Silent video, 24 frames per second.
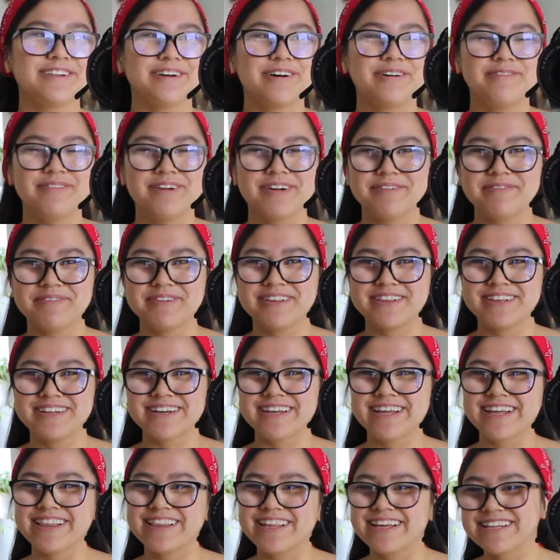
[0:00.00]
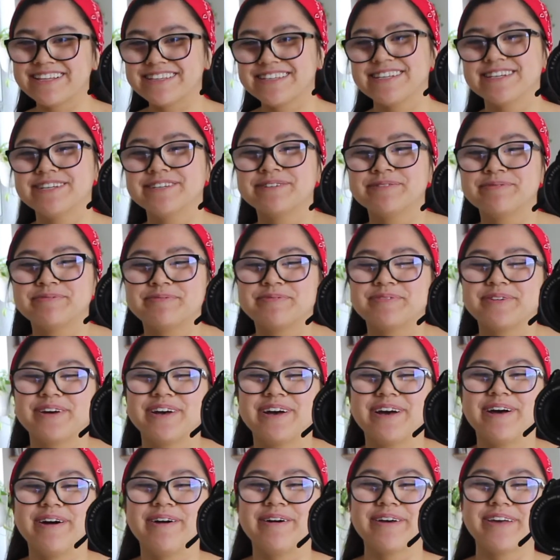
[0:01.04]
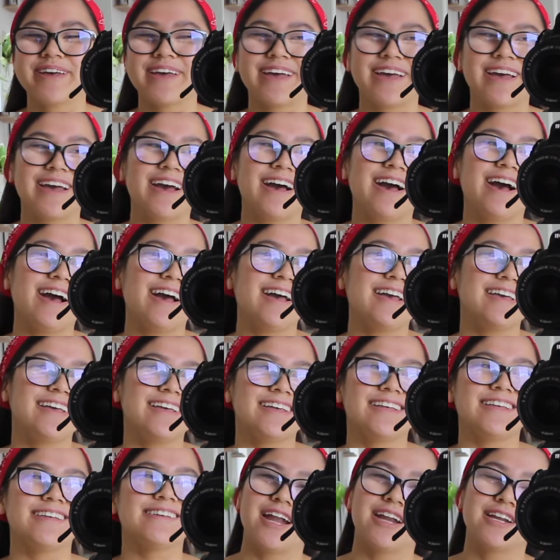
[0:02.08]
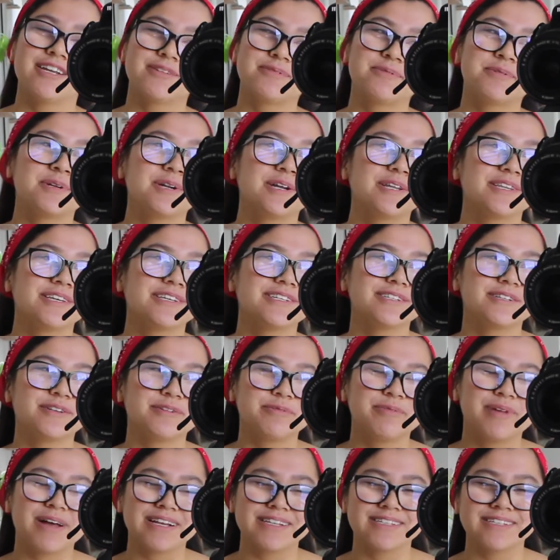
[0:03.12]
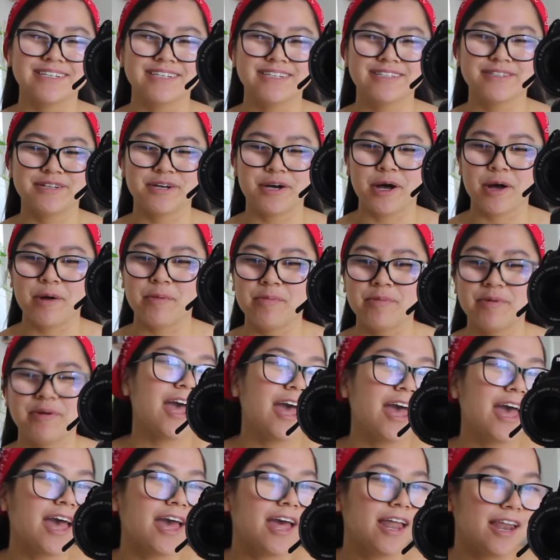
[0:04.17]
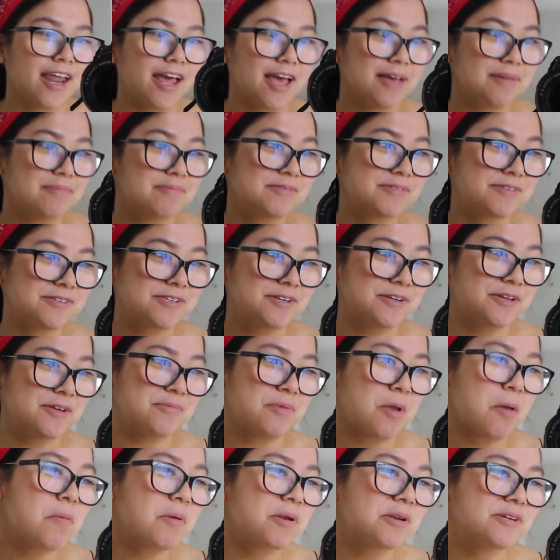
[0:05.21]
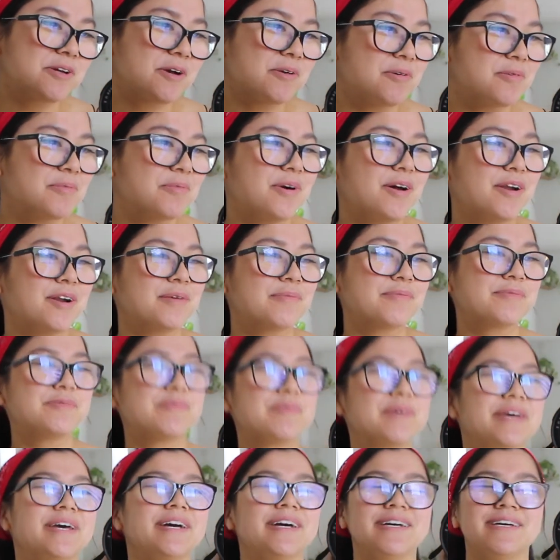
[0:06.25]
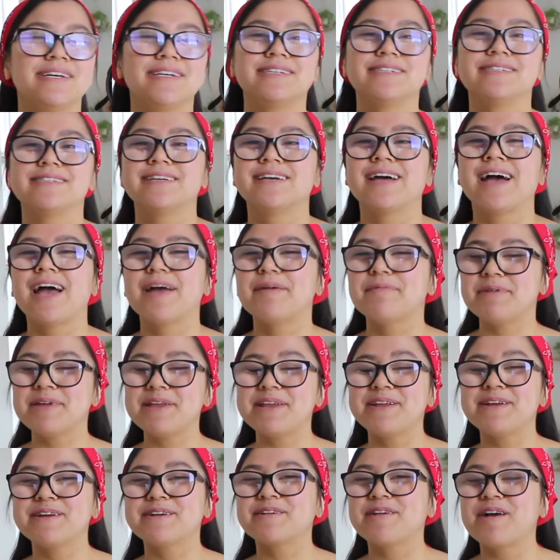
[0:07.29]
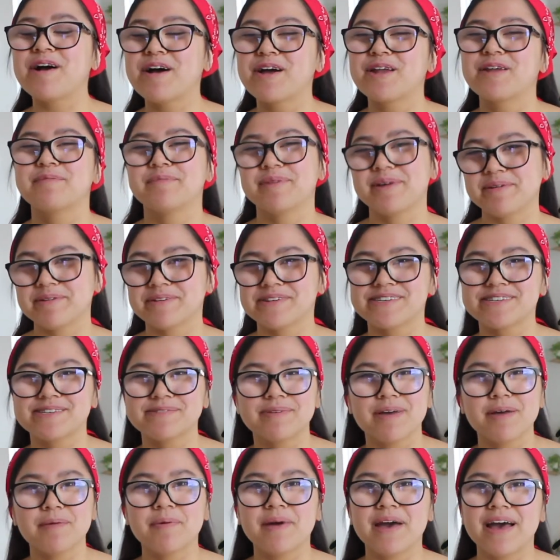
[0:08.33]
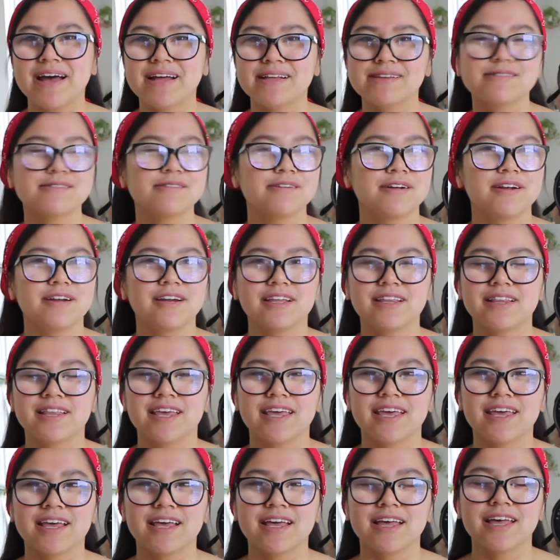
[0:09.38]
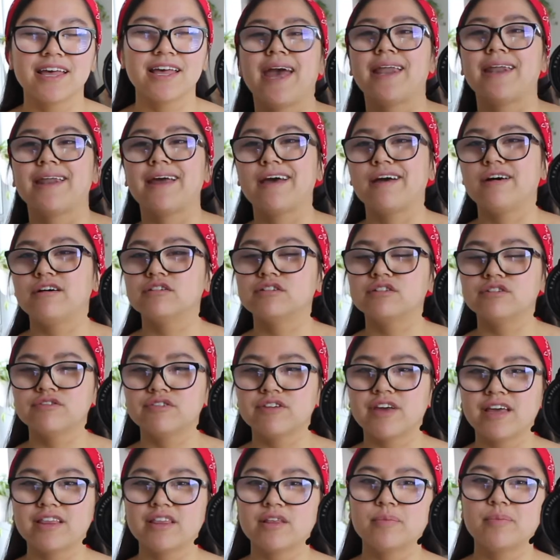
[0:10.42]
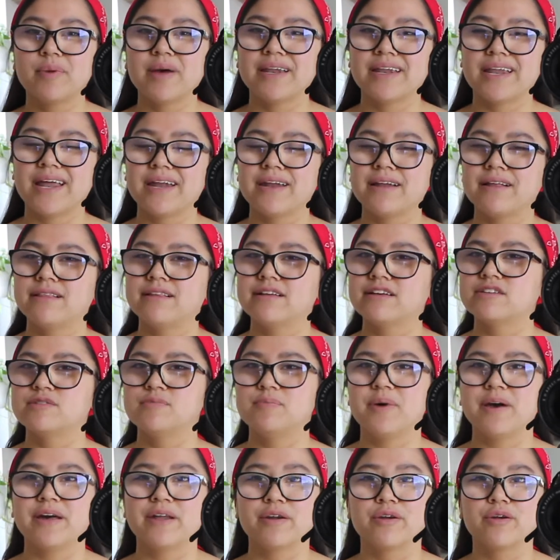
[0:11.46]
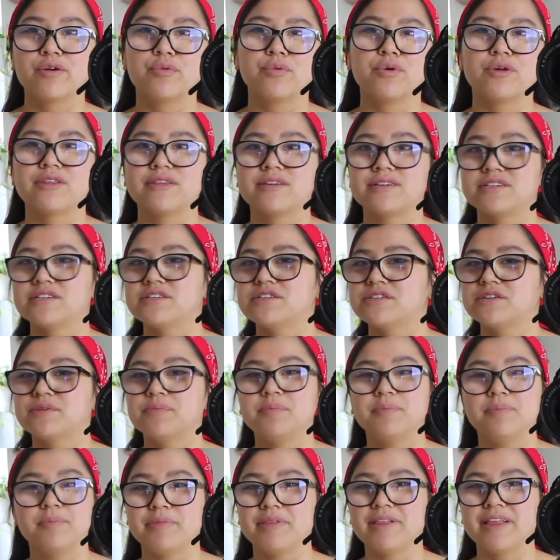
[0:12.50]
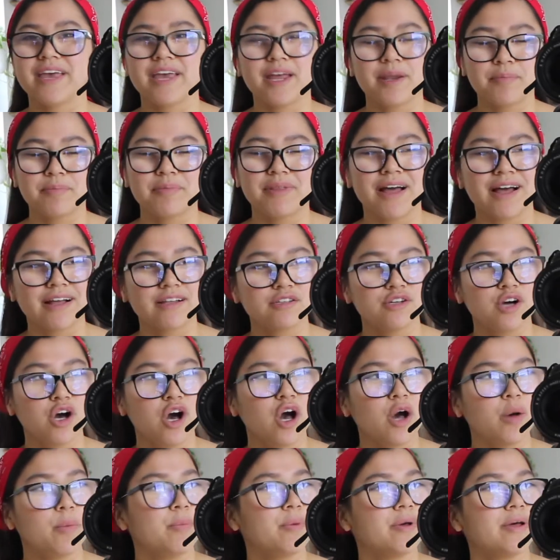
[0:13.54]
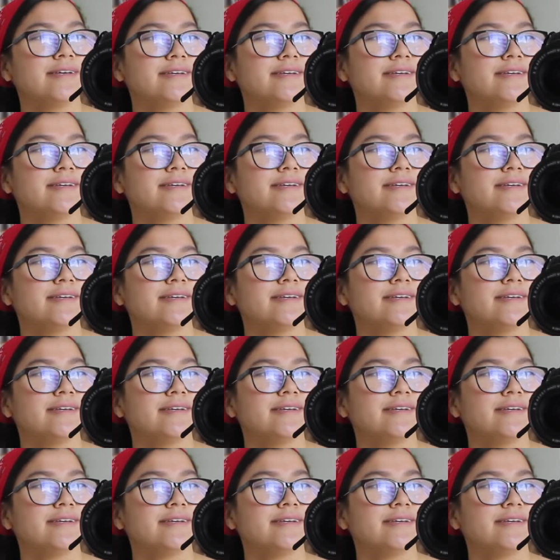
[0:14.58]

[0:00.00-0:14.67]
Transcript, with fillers: Don't mind me looking like this, but okay, I, I just put on this little black tank top and I'm still in my pajama bottoms because, I mean, you're not going to be able to see my pants or anything. And I also feel like the bandana looks better with just a plain black top.